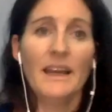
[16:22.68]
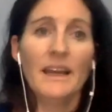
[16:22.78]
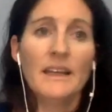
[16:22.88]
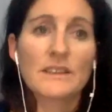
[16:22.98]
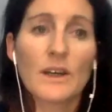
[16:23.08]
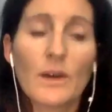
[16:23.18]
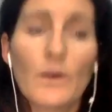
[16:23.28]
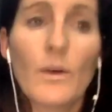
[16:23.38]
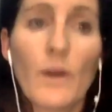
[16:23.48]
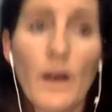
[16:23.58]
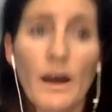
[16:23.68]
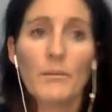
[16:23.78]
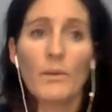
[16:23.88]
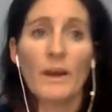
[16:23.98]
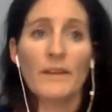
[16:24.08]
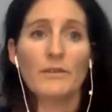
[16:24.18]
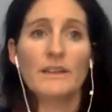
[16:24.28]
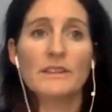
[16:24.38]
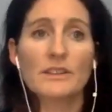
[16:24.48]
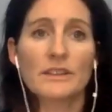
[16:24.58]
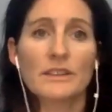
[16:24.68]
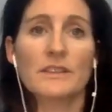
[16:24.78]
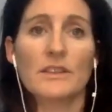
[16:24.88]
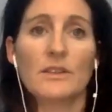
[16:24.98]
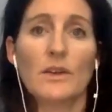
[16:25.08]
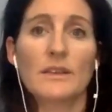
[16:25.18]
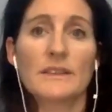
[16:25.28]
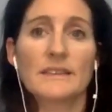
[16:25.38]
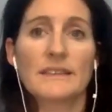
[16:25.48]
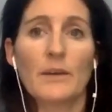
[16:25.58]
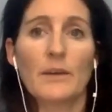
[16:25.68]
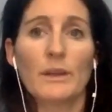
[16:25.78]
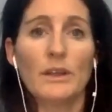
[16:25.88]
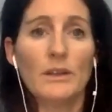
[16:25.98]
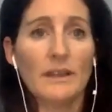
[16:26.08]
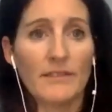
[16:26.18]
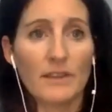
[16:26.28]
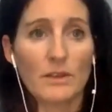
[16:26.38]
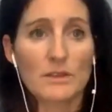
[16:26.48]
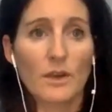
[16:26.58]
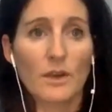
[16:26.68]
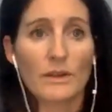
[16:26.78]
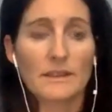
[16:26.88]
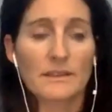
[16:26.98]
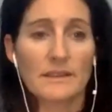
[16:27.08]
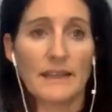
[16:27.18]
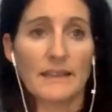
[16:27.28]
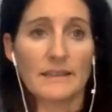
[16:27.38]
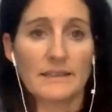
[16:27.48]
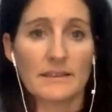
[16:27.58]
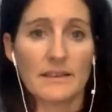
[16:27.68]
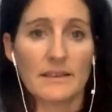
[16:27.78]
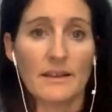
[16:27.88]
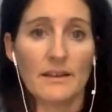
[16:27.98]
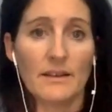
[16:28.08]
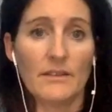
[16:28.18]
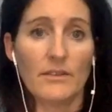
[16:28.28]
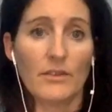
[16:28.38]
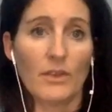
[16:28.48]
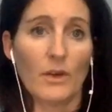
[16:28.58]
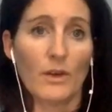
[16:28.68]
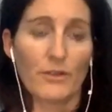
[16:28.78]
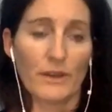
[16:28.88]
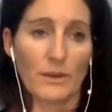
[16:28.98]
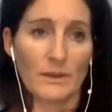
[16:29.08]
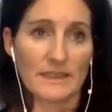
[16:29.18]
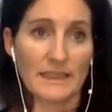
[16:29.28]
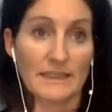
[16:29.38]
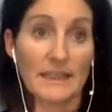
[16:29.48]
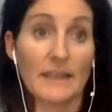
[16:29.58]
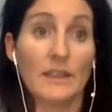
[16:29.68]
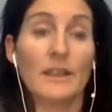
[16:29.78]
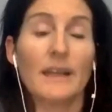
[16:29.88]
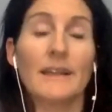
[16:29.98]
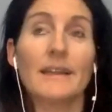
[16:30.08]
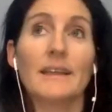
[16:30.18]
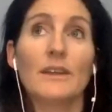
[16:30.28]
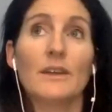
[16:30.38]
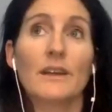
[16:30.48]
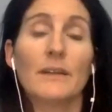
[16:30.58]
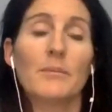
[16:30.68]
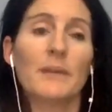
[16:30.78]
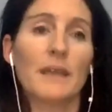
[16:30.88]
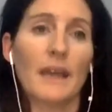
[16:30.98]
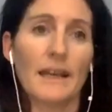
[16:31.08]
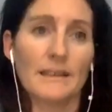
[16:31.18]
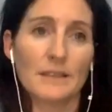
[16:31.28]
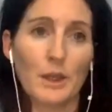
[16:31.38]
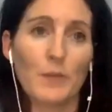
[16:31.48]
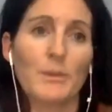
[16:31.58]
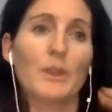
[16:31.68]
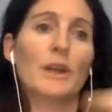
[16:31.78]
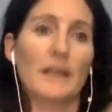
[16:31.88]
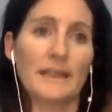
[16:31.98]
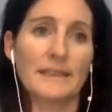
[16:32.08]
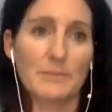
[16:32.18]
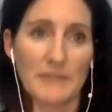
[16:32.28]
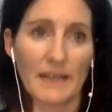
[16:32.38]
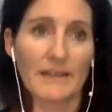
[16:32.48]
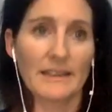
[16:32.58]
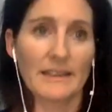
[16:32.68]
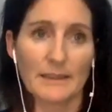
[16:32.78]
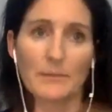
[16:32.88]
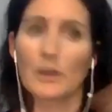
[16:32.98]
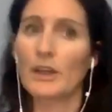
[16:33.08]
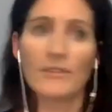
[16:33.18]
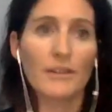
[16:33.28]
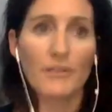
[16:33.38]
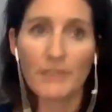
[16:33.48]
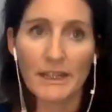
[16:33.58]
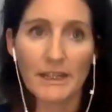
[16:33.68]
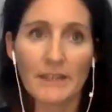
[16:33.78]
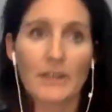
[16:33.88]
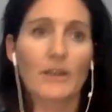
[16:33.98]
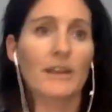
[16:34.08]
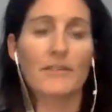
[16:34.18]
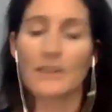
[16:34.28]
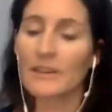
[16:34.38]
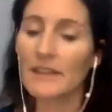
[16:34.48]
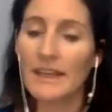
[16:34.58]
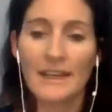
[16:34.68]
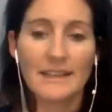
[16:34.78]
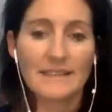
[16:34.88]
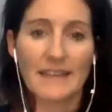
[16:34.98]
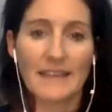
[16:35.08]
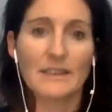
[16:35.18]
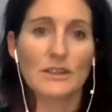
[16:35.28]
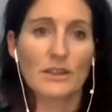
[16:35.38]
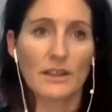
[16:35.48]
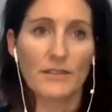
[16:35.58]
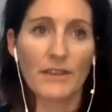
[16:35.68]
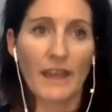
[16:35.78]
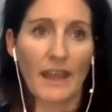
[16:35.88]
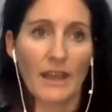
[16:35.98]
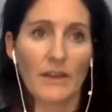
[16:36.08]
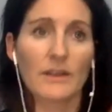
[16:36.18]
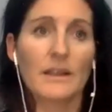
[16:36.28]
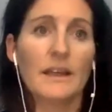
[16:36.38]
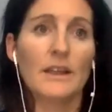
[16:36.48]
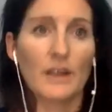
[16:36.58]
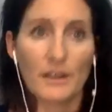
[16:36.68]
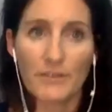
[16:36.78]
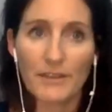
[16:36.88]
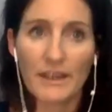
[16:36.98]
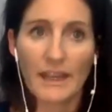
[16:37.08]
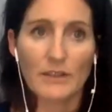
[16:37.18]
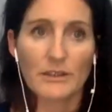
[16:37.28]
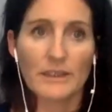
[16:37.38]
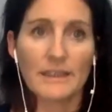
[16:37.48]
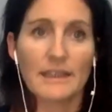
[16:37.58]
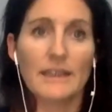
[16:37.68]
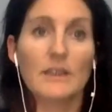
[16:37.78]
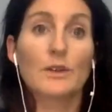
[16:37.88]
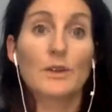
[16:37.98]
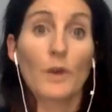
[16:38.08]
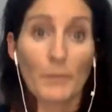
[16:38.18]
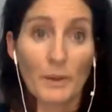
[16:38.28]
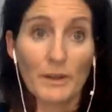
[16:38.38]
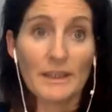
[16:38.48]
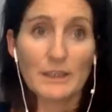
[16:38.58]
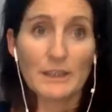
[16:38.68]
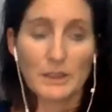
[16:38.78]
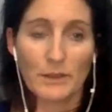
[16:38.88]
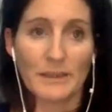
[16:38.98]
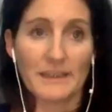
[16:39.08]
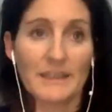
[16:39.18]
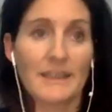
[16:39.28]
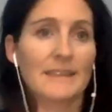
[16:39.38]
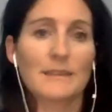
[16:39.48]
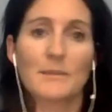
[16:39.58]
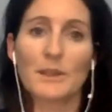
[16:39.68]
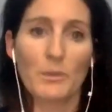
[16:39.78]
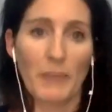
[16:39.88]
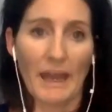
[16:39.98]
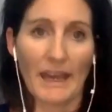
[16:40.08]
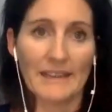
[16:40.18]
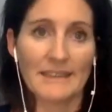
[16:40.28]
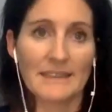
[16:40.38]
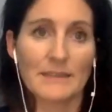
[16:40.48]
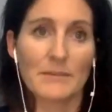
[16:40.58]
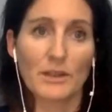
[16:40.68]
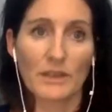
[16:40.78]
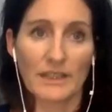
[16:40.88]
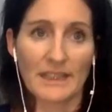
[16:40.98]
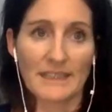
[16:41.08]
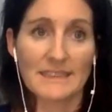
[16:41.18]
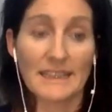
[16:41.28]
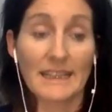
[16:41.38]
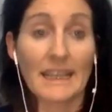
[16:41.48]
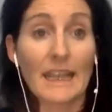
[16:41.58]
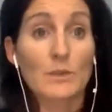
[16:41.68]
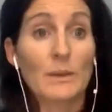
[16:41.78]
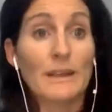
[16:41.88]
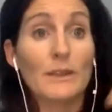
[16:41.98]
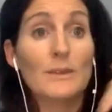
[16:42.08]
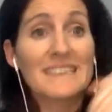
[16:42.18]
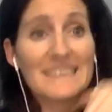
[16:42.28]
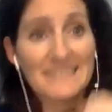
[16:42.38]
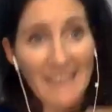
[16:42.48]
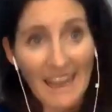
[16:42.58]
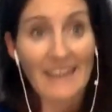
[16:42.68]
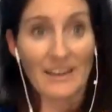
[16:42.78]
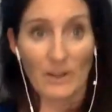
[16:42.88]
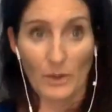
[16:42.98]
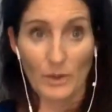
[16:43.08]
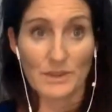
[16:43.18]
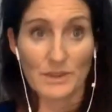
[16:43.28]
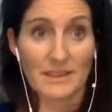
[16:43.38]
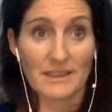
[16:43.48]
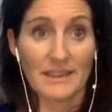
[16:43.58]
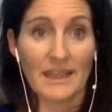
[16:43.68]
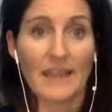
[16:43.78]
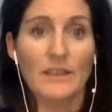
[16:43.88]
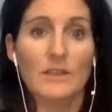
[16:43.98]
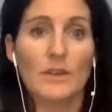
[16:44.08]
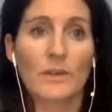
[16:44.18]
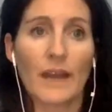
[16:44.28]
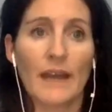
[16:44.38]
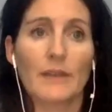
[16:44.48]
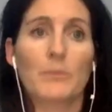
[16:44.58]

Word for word: So um, what researchers notice is that when you live in those lower states, uh, lower frequencies, and you're not, you're gonna be, as a human, you're gonna dip down into them. You're gonna feel fear, you're gonna feel sadness, you're going to feel anger, you're going to feel hatred. You're normal, it's human. It doesn't mean you're bad, it doesn't mean you're going to get sick. It's when you stay in those and you don't know how to